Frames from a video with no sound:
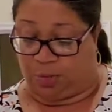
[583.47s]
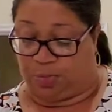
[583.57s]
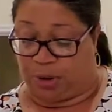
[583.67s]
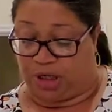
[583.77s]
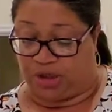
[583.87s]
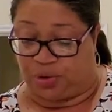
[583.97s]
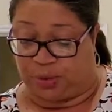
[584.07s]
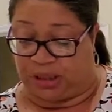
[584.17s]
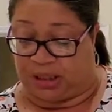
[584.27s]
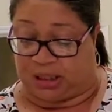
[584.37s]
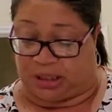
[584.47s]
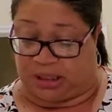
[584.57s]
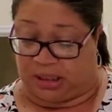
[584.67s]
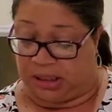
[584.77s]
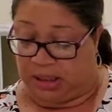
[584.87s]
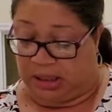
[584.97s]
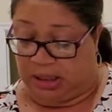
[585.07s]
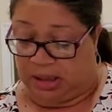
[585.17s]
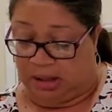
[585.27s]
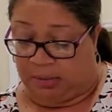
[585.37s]
brushed with the
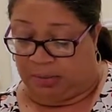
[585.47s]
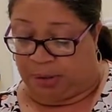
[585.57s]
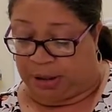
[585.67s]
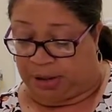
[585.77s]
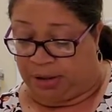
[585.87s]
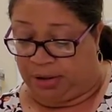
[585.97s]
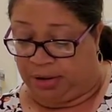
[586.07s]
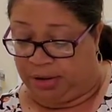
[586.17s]
butter